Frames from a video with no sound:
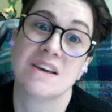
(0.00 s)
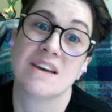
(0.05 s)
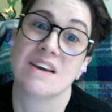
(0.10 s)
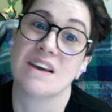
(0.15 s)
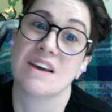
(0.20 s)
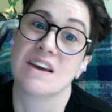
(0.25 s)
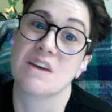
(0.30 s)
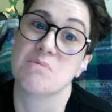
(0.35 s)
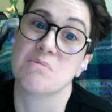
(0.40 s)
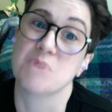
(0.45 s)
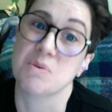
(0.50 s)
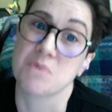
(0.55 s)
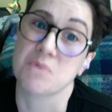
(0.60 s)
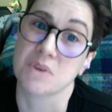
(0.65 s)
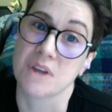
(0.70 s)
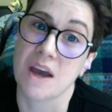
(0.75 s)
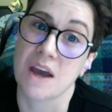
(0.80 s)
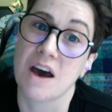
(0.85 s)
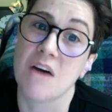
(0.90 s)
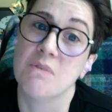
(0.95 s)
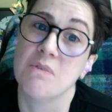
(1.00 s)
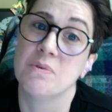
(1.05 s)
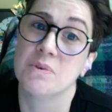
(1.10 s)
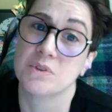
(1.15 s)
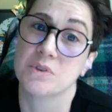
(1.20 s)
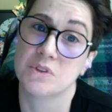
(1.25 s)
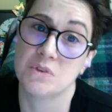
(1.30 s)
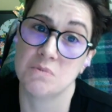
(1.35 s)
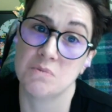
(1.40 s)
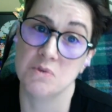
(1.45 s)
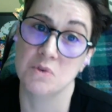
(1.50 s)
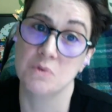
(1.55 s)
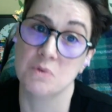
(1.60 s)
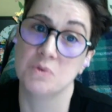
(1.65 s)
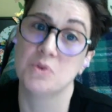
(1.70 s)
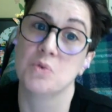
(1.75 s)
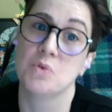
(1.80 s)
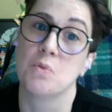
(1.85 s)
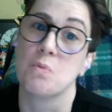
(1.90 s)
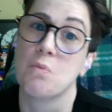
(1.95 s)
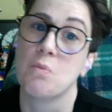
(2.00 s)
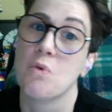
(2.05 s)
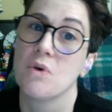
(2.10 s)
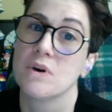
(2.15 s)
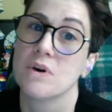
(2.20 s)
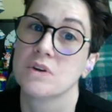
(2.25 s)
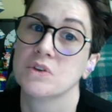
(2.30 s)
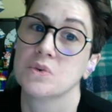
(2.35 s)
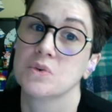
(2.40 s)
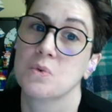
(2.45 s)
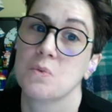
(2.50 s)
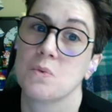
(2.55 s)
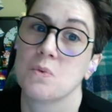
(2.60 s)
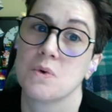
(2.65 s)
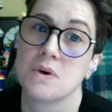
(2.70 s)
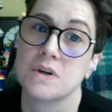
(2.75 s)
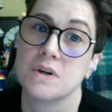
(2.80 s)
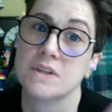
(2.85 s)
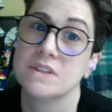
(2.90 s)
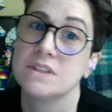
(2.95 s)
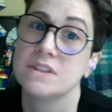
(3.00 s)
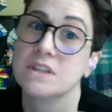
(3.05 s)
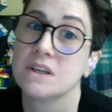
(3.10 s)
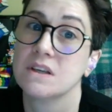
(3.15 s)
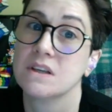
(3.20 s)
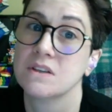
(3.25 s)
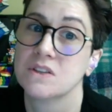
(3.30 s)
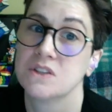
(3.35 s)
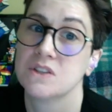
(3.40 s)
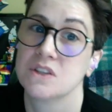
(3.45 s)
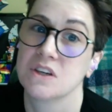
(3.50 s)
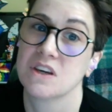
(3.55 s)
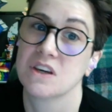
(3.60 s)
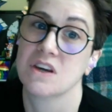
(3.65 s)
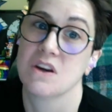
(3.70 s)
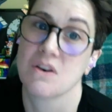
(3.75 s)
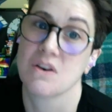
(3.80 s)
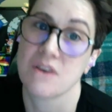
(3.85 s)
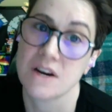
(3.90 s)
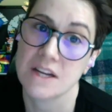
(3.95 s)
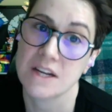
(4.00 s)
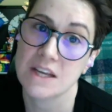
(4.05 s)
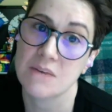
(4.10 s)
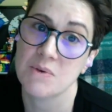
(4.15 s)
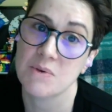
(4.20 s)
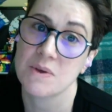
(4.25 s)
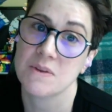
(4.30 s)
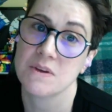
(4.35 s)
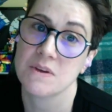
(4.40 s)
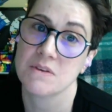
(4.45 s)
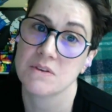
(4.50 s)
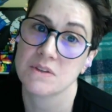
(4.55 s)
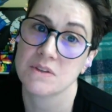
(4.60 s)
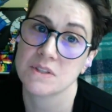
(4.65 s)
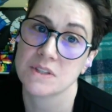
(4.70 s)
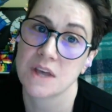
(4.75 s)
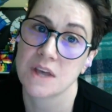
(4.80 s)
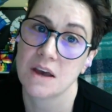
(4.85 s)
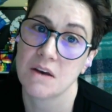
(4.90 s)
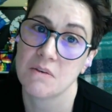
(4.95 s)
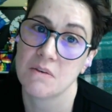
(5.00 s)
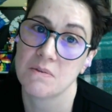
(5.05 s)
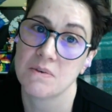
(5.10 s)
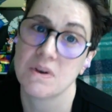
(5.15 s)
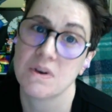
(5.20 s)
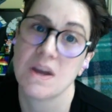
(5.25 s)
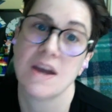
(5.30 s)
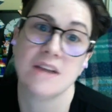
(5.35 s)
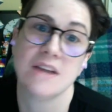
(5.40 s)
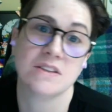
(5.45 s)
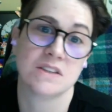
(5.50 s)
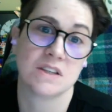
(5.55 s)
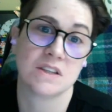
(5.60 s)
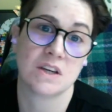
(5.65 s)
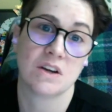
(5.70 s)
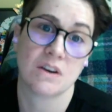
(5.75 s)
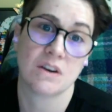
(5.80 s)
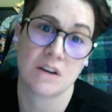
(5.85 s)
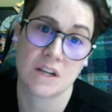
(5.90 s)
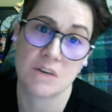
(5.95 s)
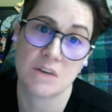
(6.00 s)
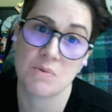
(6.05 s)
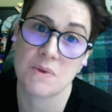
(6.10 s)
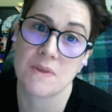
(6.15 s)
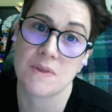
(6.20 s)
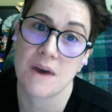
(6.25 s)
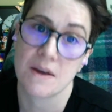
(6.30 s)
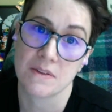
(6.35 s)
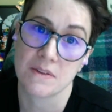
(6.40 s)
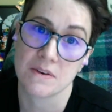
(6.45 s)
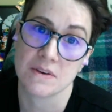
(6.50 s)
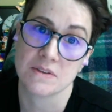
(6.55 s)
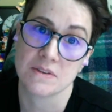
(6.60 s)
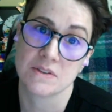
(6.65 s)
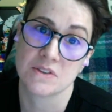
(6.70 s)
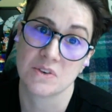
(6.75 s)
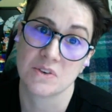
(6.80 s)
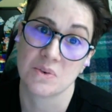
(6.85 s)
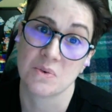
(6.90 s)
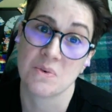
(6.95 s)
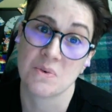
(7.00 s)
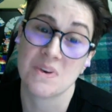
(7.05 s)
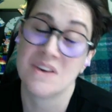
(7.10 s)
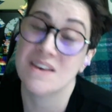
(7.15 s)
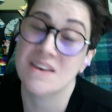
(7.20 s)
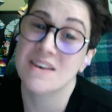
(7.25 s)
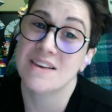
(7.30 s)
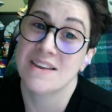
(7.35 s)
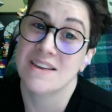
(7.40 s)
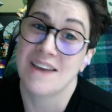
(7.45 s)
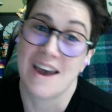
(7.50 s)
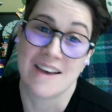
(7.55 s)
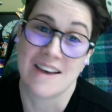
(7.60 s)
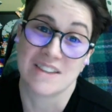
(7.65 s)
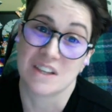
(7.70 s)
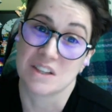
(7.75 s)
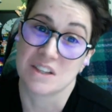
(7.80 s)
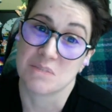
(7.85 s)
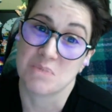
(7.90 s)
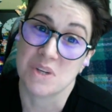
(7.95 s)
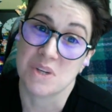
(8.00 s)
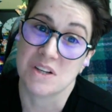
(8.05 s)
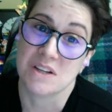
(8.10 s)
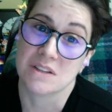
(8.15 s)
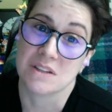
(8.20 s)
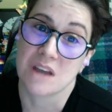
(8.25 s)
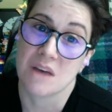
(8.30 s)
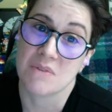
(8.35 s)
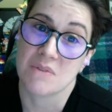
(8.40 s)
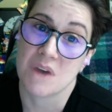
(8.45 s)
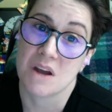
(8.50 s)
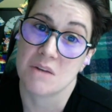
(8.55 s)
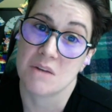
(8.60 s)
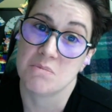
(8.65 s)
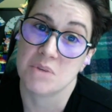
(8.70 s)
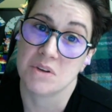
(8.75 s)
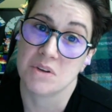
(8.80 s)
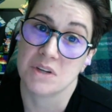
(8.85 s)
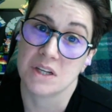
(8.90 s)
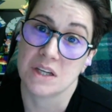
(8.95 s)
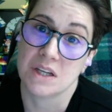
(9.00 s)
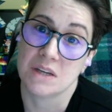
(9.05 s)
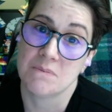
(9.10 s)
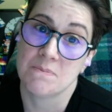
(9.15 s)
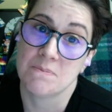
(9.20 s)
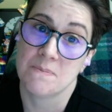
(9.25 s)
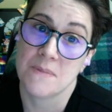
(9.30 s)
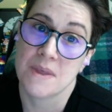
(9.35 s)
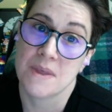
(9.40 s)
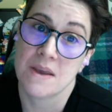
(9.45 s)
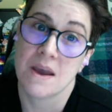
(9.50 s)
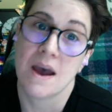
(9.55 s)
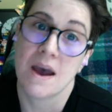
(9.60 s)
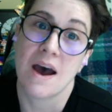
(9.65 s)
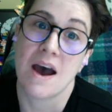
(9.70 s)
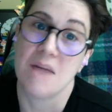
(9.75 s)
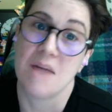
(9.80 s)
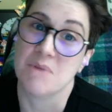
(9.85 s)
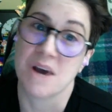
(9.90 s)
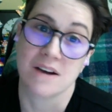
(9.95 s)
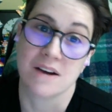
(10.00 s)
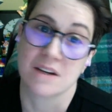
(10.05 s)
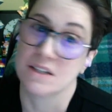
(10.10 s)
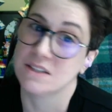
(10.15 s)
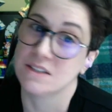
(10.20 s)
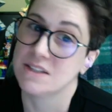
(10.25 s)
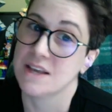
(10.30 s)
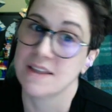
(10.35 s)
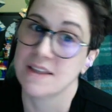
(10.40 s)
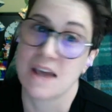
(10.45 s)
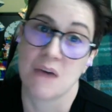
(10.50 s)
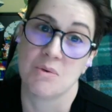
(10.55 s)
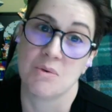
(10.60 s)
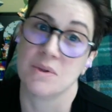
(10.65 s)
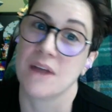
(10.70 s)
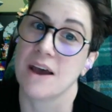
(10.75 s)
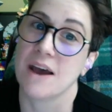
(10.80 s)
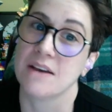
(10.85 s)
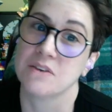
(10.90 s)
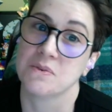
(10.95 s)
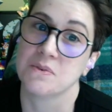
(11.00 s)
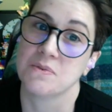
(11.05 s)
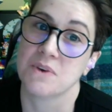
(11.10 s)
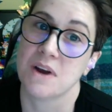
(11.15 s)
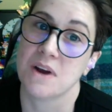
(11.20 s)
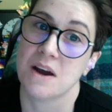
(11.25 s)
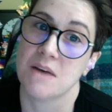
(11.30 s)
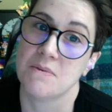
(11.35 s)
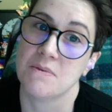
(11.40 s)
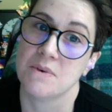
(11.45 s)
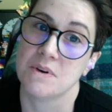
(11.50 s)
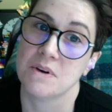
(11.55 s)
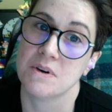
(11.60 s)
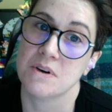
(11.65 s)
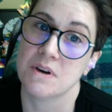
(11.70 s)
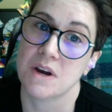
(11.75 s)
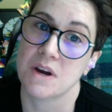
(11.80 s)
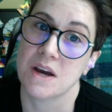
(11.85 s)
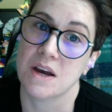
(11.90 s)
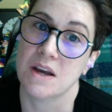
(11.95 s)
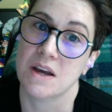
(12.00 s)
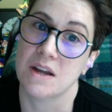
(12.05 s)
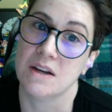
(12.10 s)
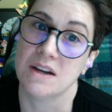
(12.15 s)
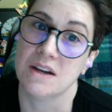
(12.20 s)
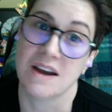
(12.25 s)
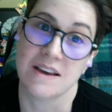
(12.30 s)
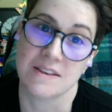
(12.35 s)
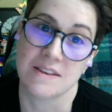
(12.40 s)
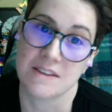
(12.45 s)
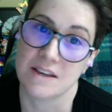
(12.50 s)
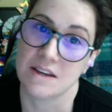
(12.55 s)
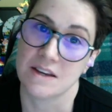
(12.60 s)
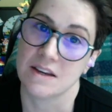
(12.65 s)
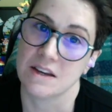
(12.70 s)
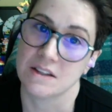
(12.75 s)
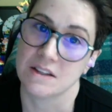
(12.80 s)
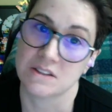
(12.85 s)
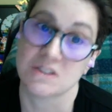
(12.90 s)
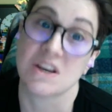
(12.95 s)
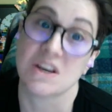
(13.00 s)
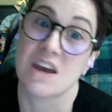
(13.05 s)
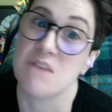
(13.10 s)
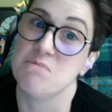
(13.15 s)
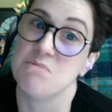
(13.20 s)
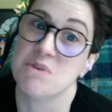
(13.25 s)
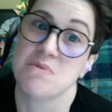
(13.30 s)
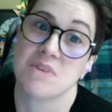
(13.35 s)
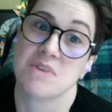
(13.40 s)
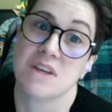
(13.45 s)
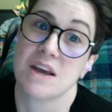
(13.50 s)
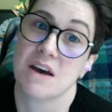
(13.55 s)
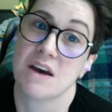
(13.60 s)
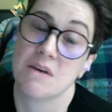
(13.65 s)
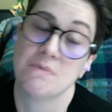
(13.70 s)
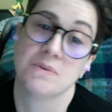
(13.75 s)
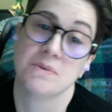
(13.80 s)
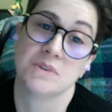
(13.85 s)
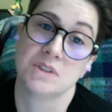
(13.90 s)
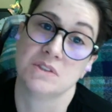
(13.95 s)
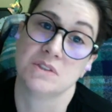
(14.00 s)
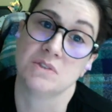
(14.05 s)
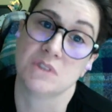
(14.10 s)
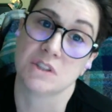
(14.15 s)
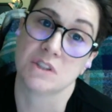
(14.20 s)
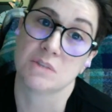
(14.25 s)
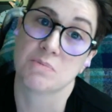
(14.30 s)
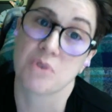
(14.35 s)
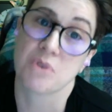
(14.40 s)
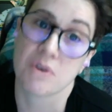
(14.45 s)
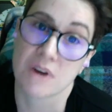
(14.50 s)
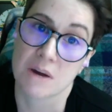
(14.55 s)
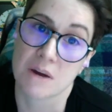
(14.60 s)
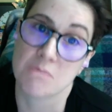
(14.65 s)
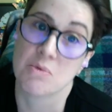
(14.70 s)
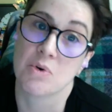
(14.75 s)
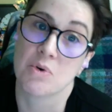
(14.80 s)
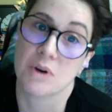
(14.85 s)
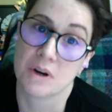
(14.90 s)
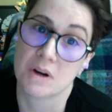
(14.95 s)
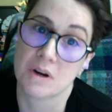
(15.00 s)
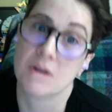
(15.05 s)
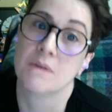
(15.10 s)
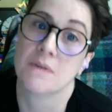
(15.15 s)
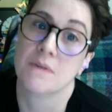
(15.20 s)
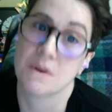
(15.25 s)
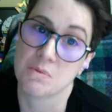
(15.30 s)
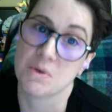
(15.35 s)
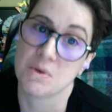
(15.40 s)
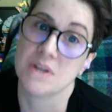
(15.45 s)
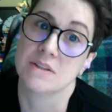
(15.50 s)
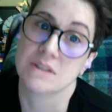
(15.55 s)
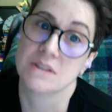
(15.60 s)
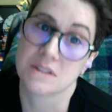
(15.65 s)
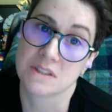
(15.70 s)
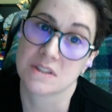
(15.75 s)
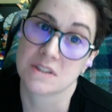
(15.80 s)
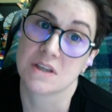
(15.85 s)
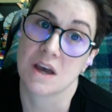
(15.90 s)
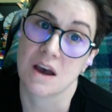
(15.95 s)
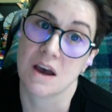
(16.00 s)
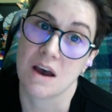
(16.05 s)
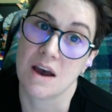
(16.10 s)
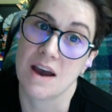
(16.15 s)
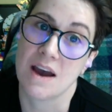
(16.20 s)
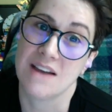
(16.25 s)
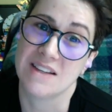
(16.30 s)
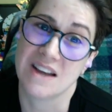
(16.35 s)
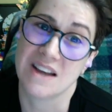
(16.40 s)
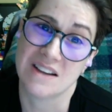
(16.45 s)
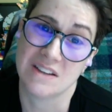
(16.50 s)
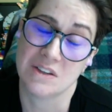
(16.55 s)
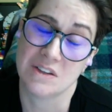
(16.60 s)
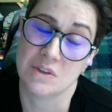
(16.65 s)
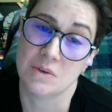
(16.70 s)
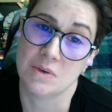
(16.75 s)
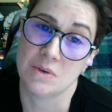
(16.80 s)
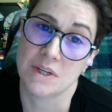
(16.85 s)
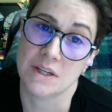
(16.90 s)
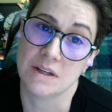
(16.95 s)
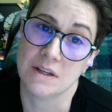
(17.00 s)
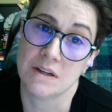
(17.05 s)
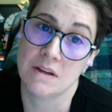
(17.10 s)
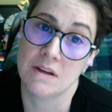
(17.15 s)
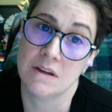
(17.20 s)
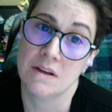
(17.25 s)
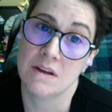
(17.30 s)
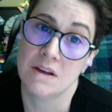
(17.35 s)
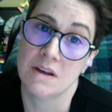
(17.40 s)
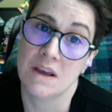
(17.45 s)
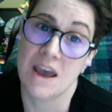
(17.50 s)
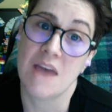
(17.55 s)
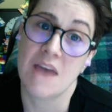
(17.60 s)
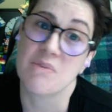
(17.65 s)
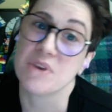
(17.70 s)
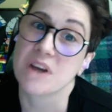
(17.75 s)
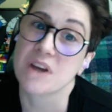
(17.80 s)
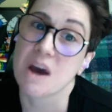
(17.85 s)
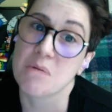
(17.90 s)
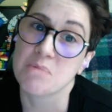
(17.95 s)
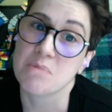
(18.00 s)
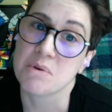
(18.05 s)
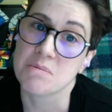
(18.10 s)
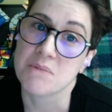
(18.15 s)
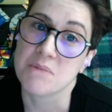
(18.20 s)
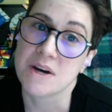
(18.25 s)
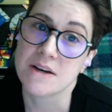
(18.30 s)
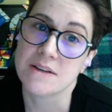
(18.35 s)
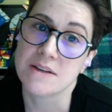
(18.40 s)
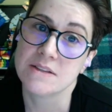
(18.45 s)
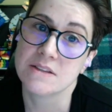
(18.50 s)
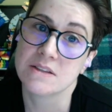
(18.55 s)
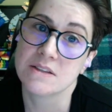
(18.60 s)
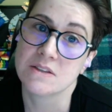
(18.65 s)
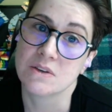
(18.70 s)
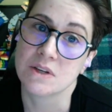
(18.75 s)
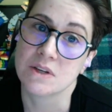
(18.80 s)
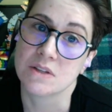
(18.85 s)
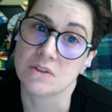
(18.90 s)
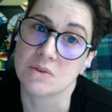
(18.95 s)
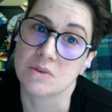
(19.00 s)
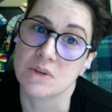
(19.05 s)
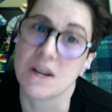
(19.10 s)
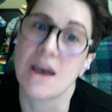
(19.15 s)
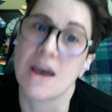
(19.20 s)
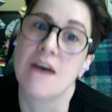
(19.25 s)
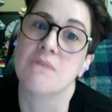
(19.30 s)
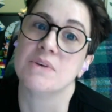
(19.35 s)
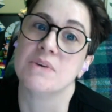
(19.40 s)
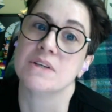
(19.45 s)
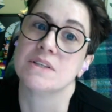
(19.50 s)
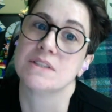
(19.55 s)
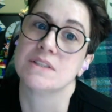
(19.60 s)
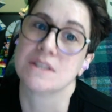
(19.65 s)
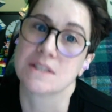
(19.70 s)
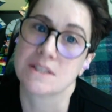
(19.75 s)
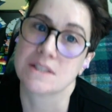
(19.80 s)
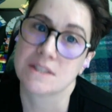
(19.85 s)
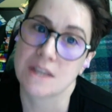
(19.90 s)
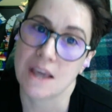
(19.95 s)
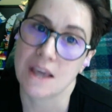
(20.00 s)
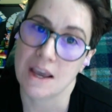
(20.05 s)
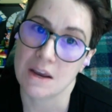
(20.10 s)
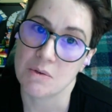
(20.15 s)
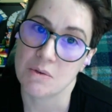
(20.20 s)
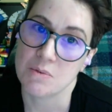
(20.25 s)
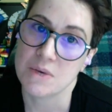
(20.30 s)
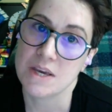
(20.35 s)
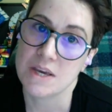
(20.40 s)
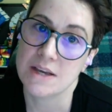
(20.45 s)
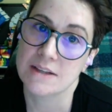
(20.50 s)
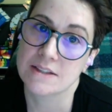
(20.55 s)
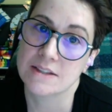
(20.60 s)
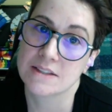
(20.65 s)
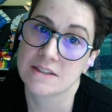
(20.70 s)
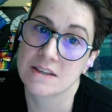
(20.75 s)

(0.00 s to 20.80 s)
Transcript: It can be really helpful to move more towards security within yourself and security with others. So SSP does have that ability. I'm not going to say that will last forever, and I think it can be really helpful to do this program more than once. I tend to do it every couple months. You can do it every 6 to 8 weeks.